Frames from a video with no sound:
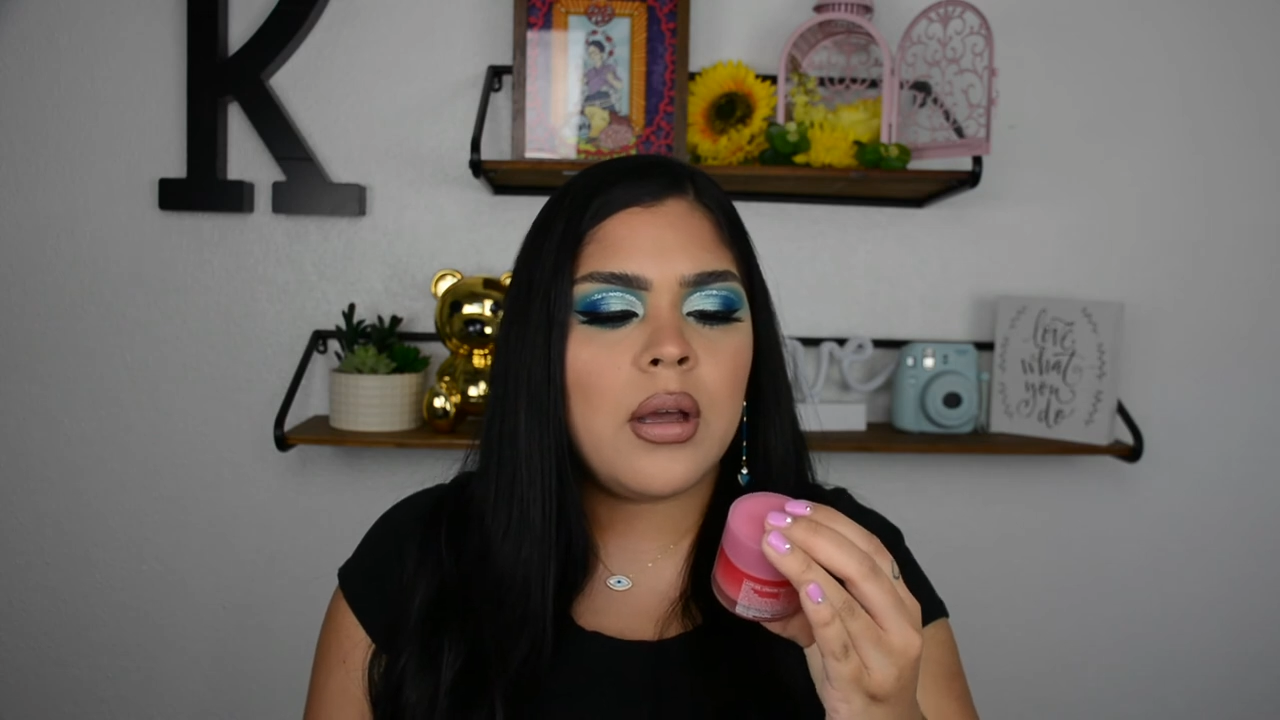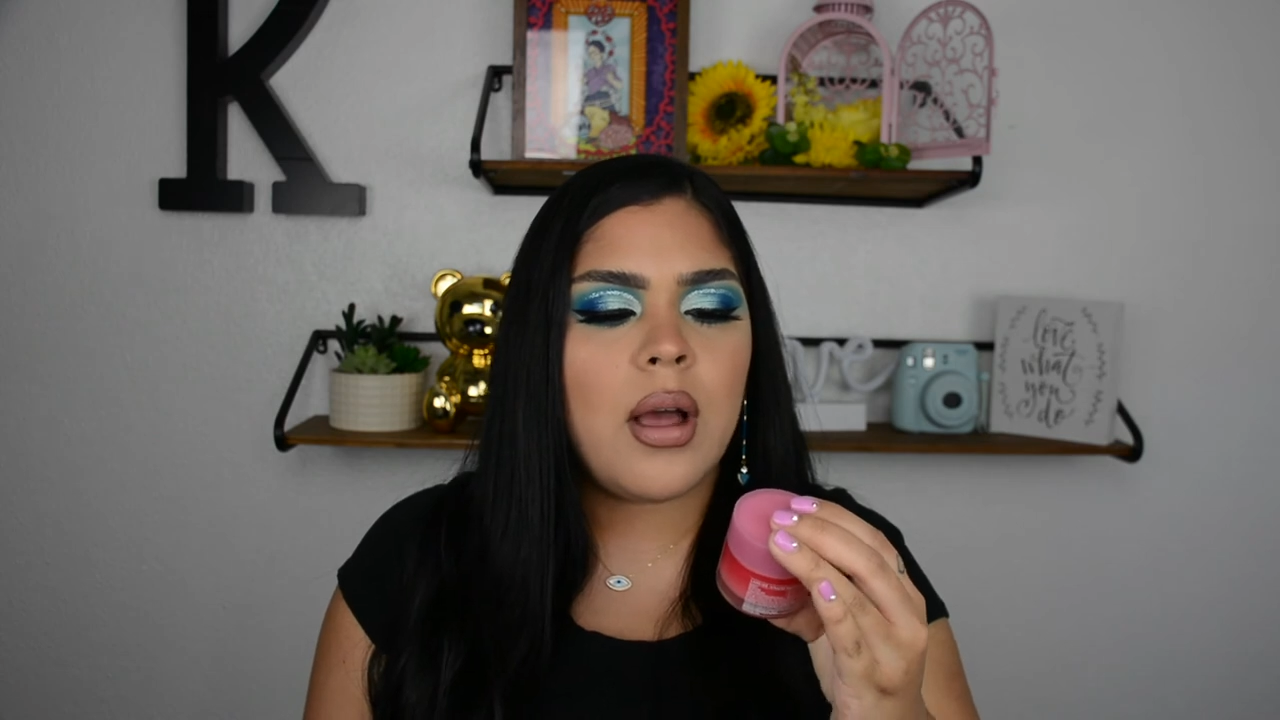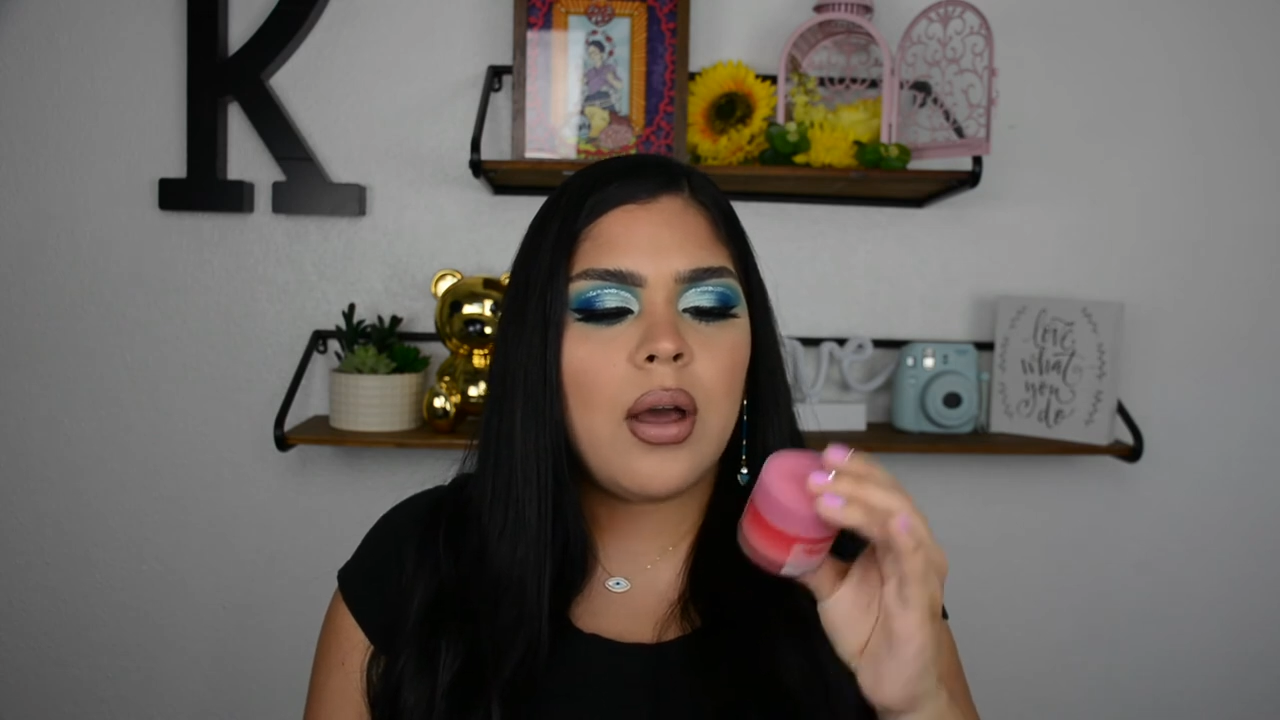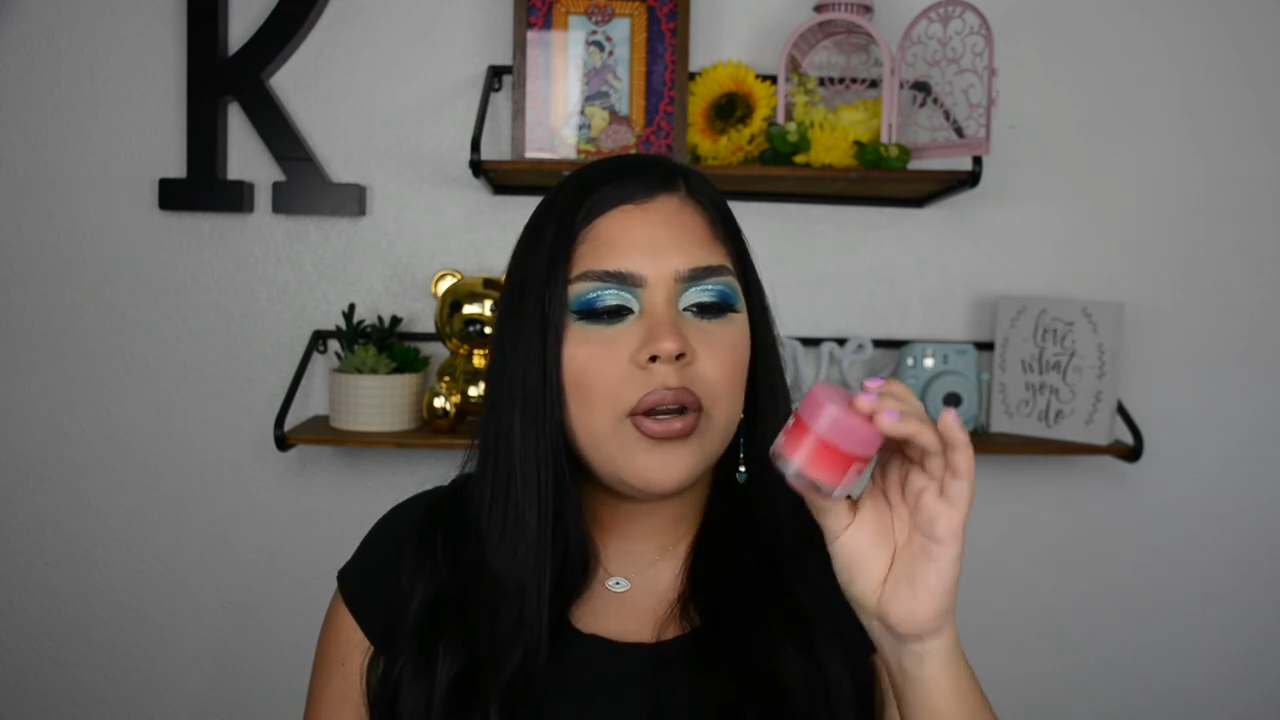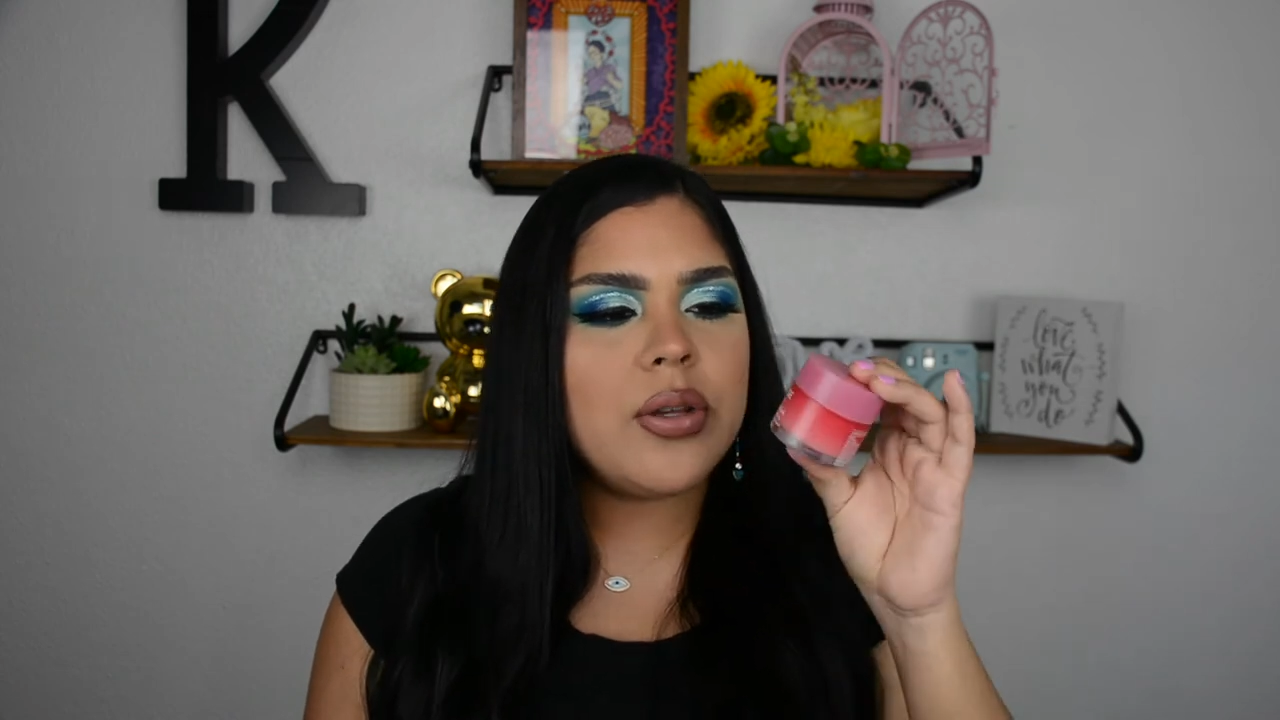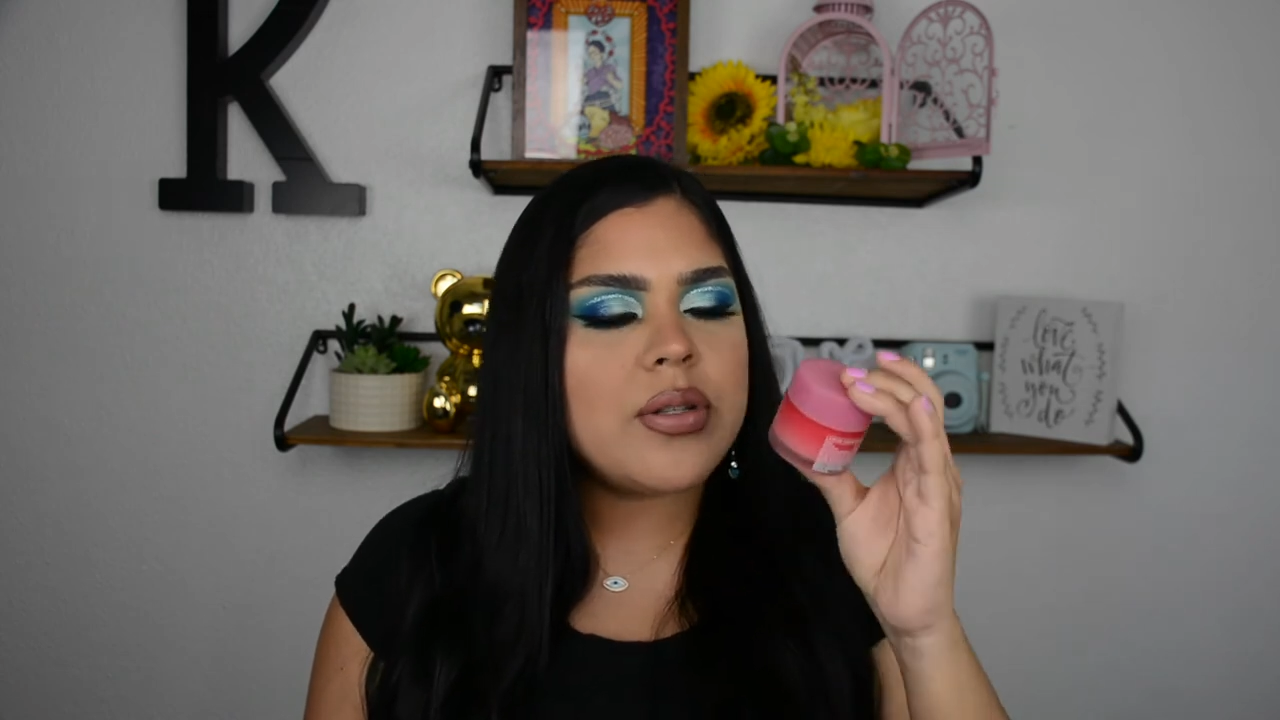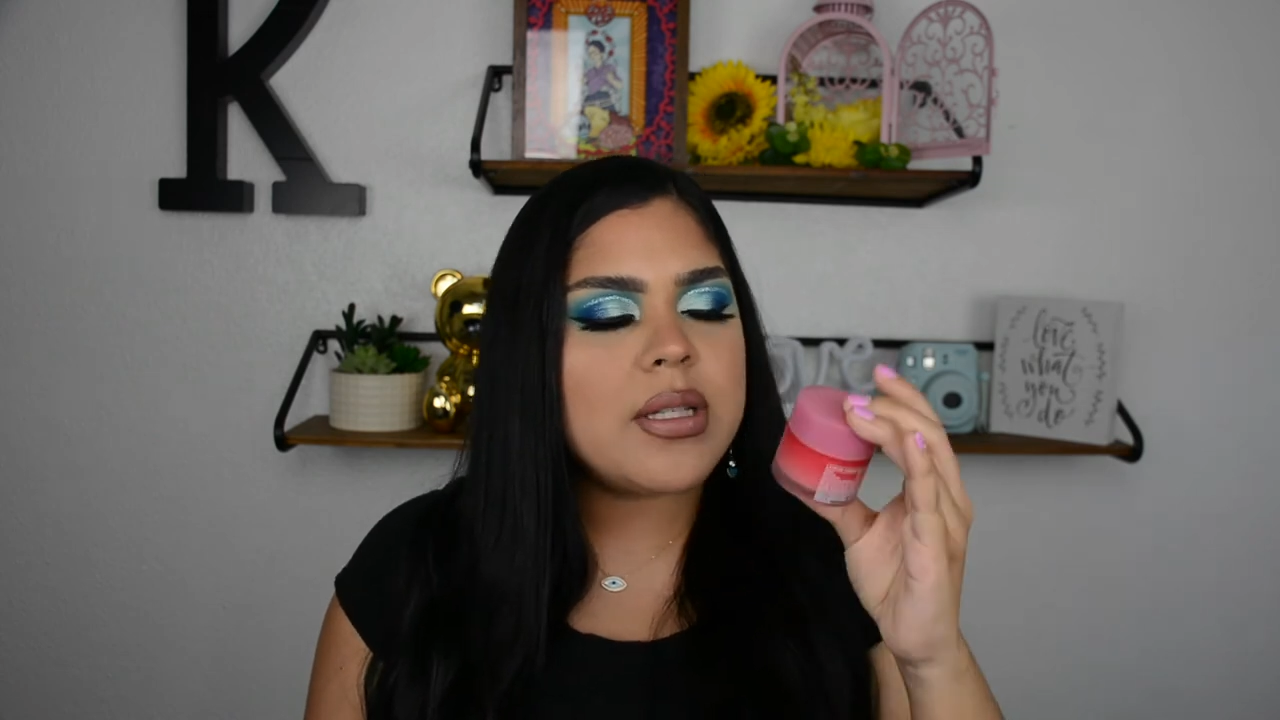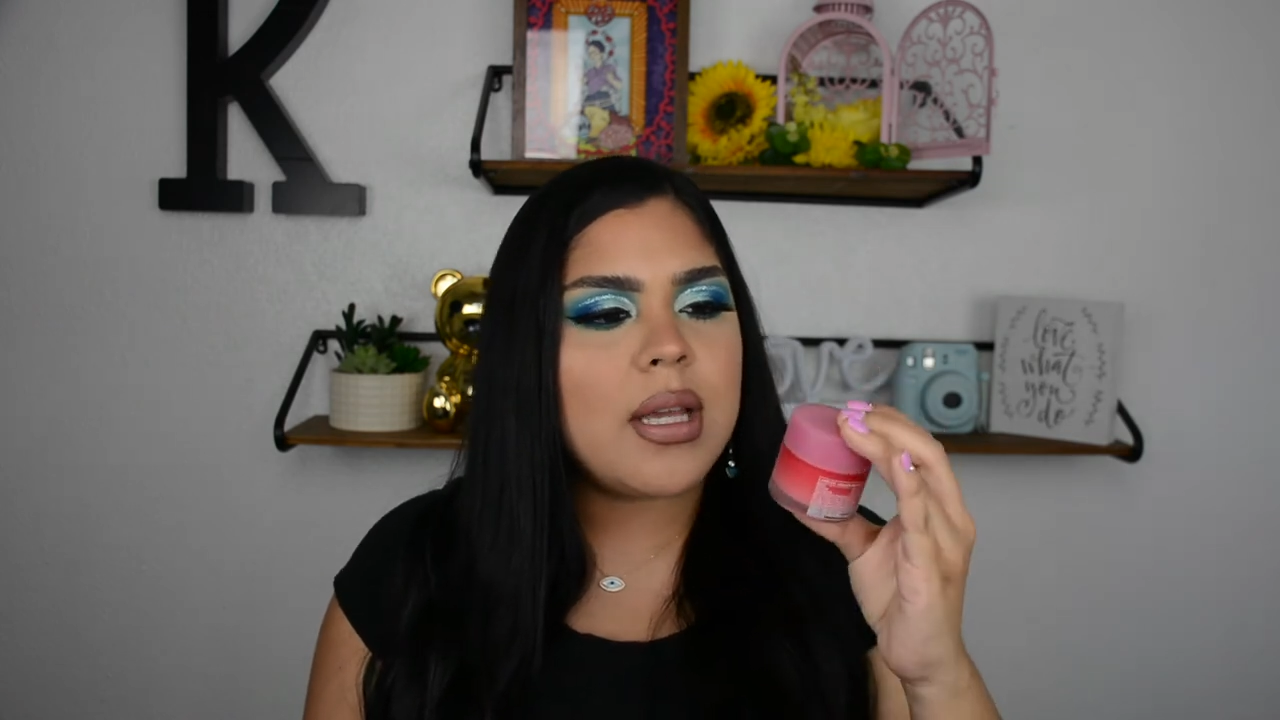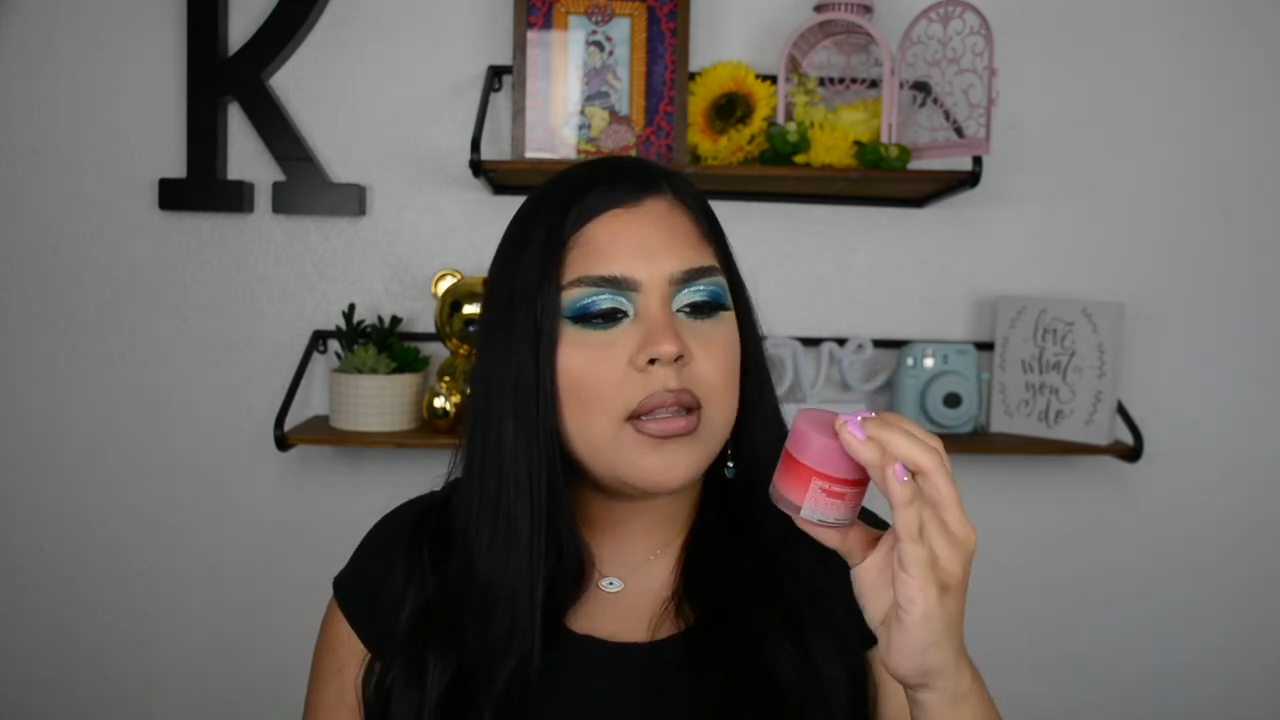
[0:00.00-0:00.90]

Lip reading: how do you say